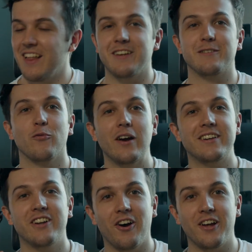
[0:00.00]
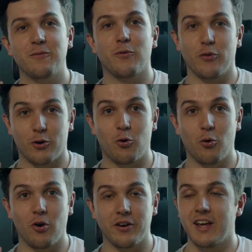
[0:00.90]
there's a red dot for
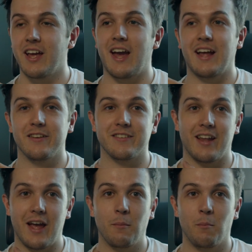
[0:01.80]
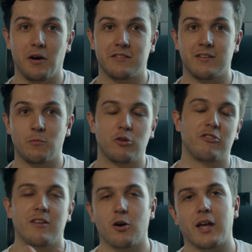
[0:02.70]
record and there's an M button,
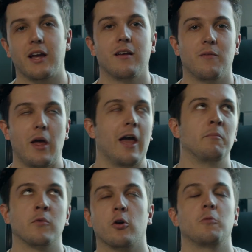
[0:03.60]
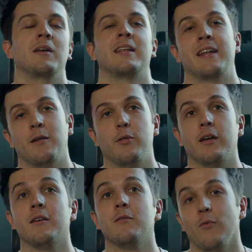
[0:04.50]
which, okay, M could mean
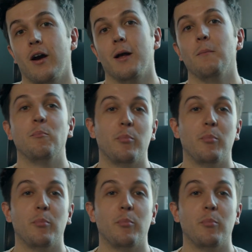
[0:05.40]
anything, right?